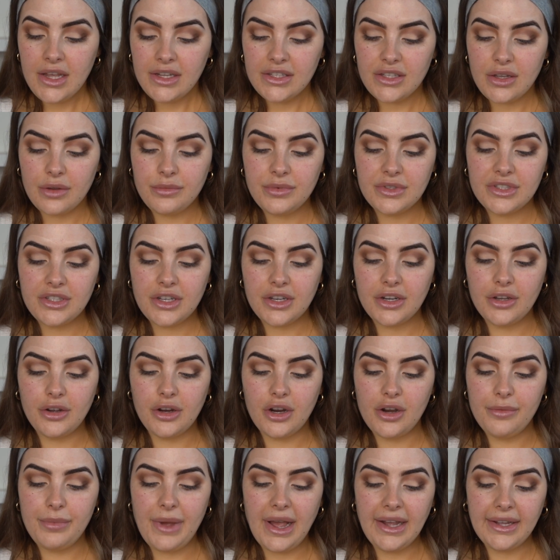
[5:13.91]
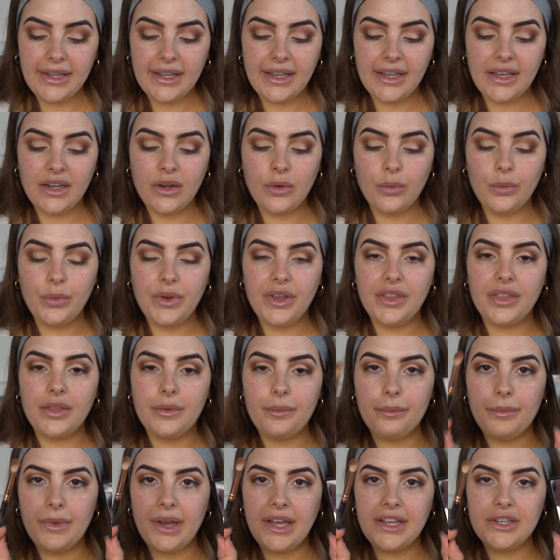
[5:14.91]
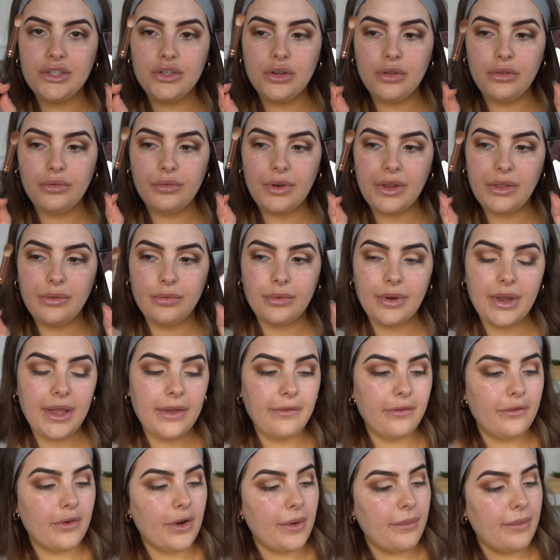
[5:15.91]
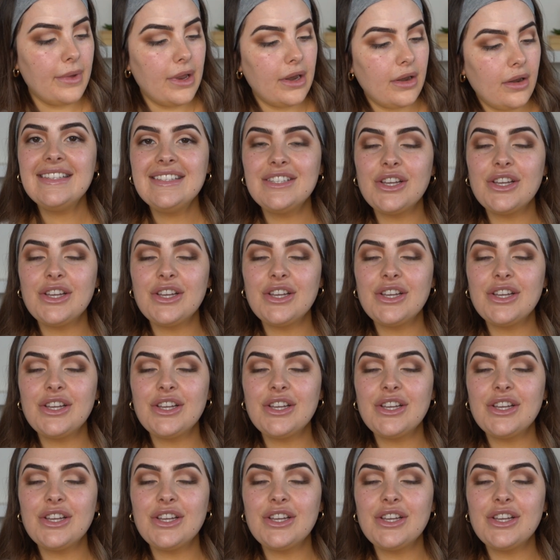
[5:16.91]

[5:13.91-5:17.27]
So I'm just going to go back in with my 233 from...